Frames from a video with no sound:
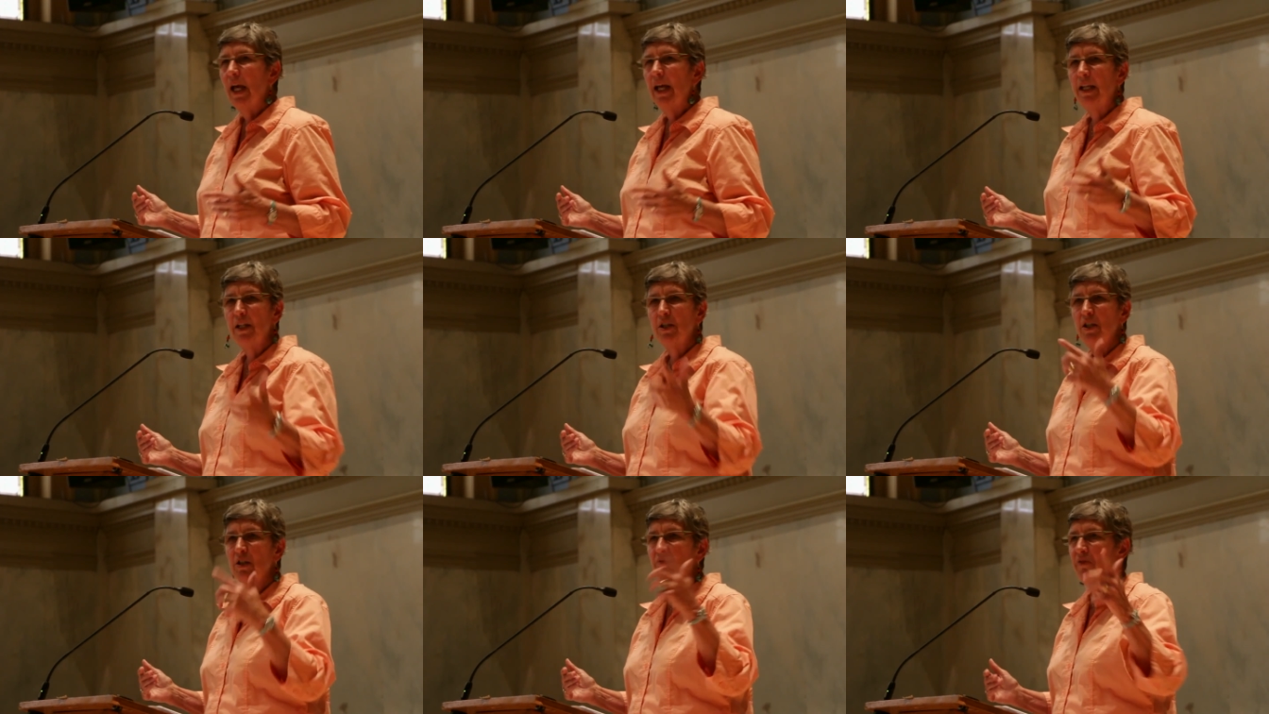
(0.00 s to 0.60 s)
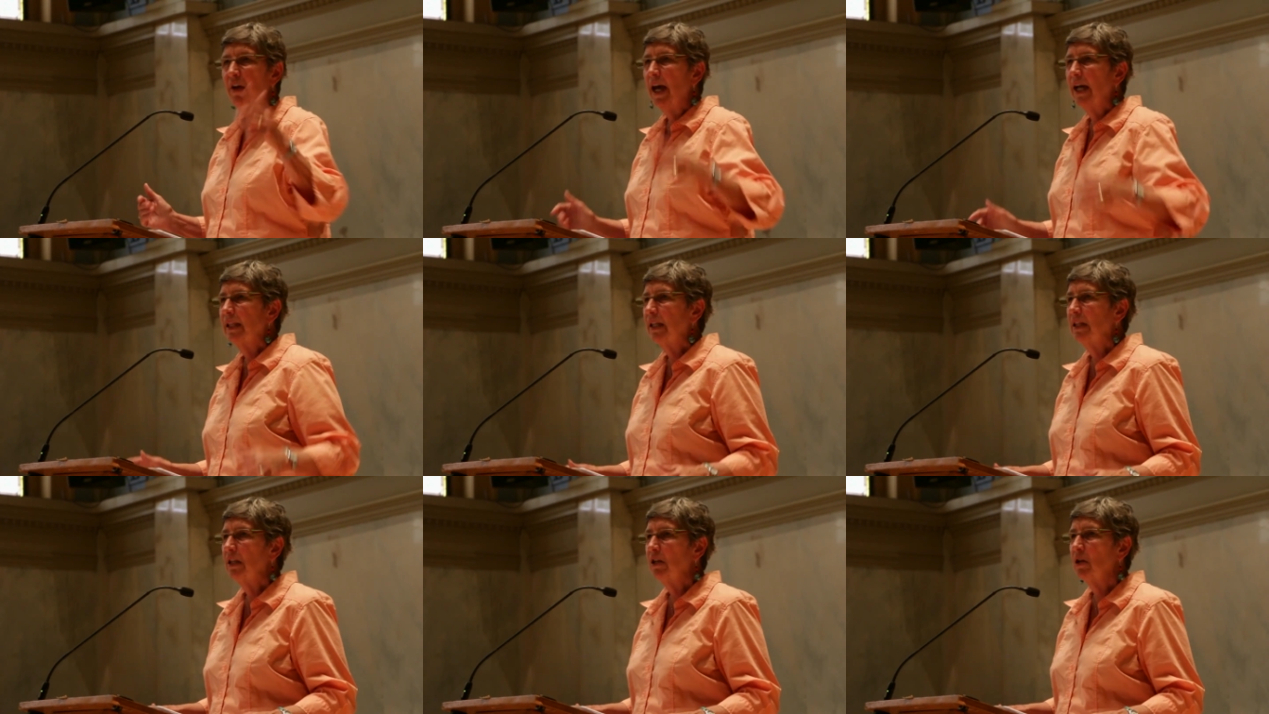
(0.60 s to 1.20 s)
and into the
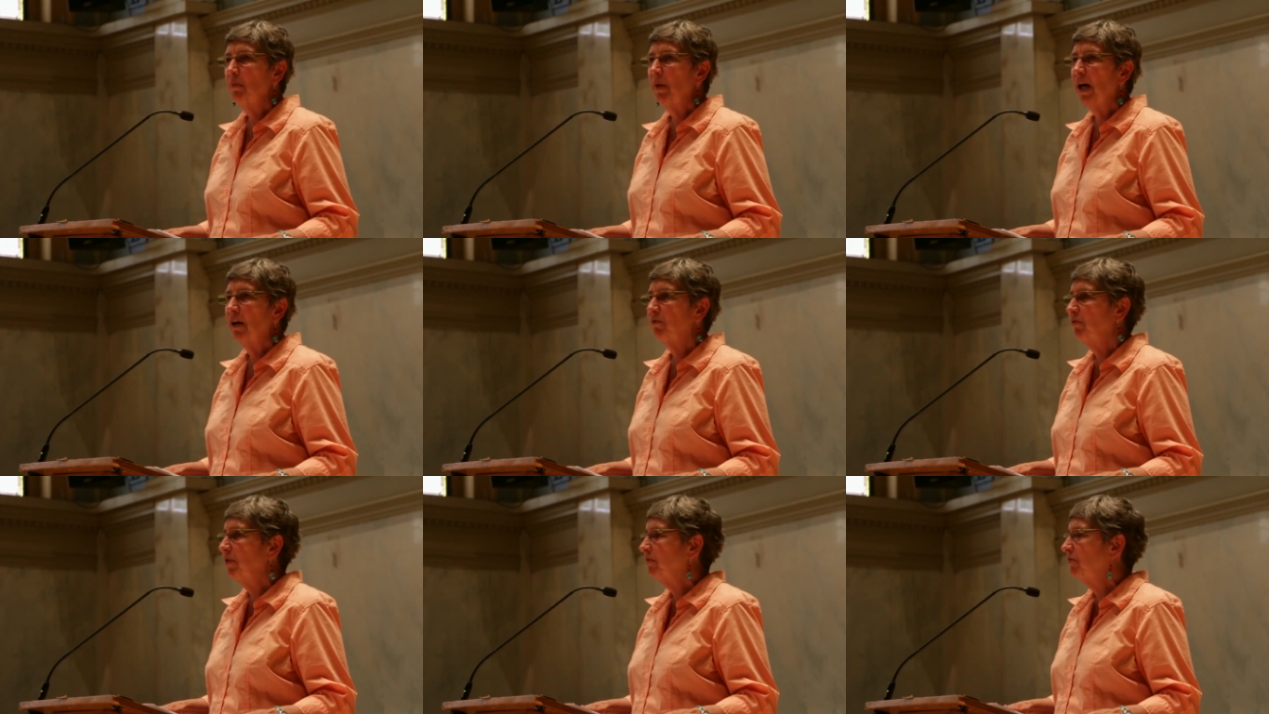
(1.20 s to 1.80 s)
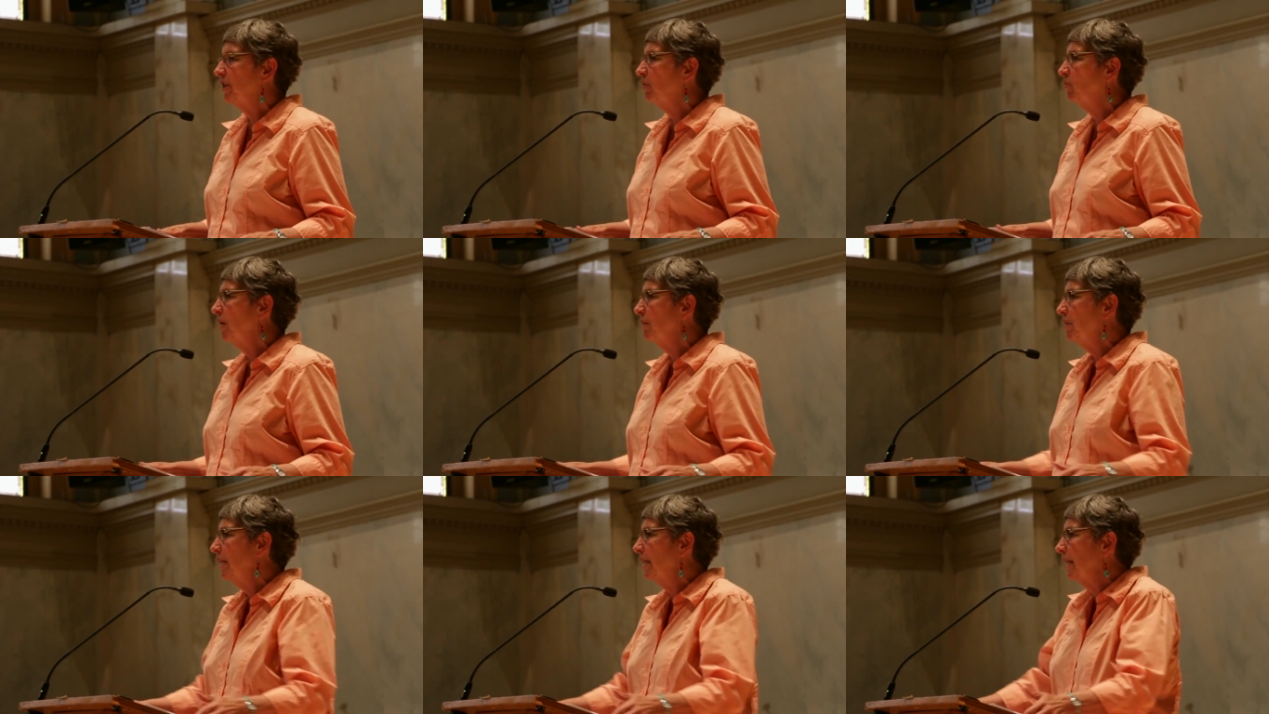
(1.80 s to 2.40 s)
fact that there are about 50
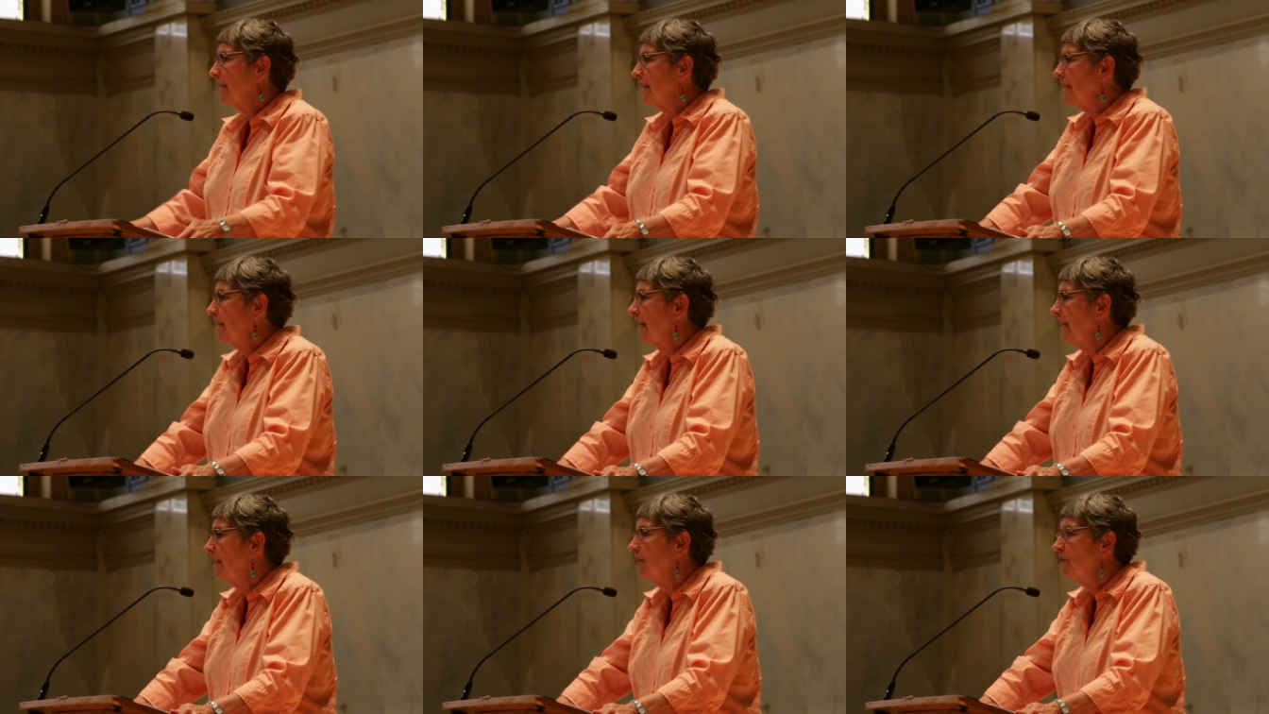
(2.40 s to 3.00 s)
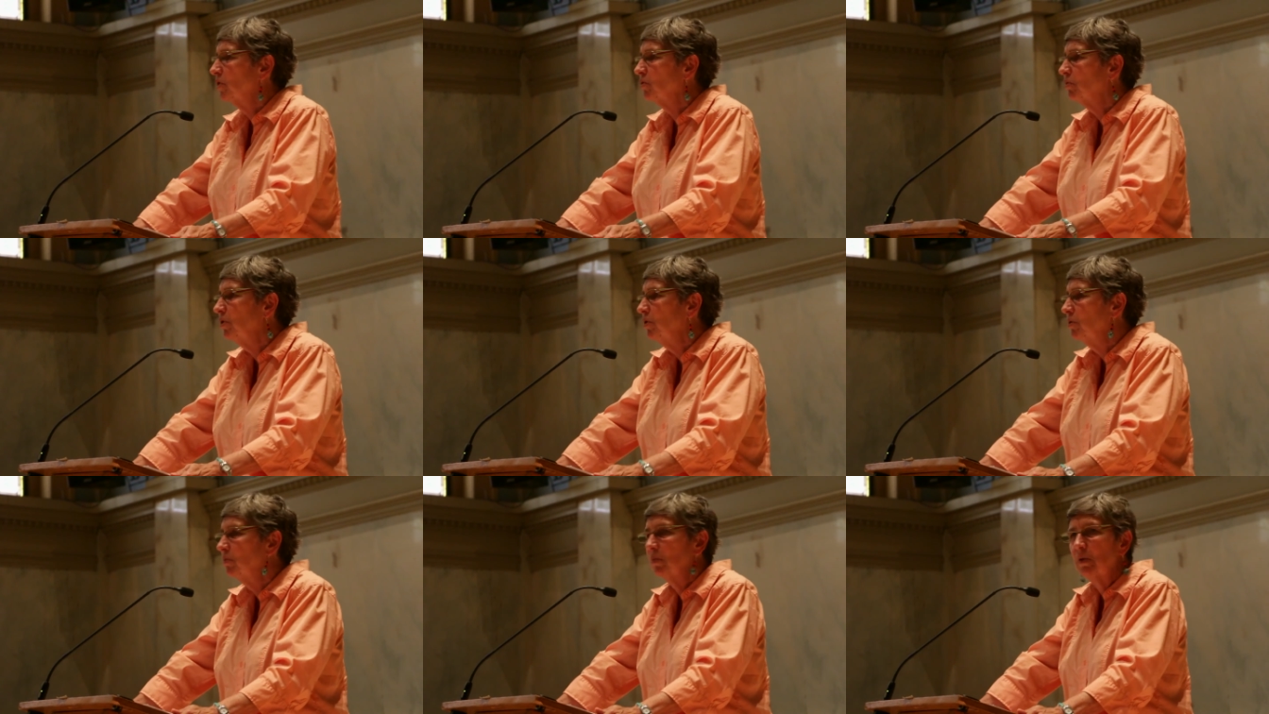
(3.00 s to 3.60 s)
women, let's say, in this
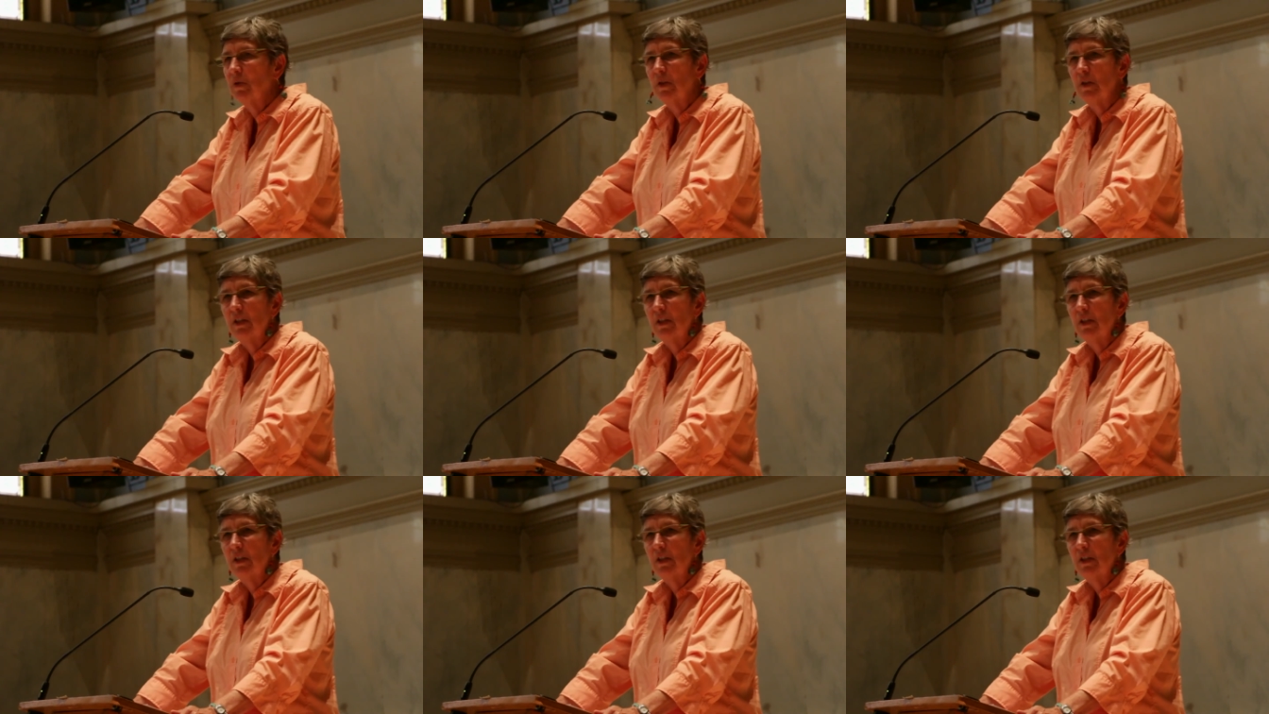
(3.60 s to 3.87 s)
room?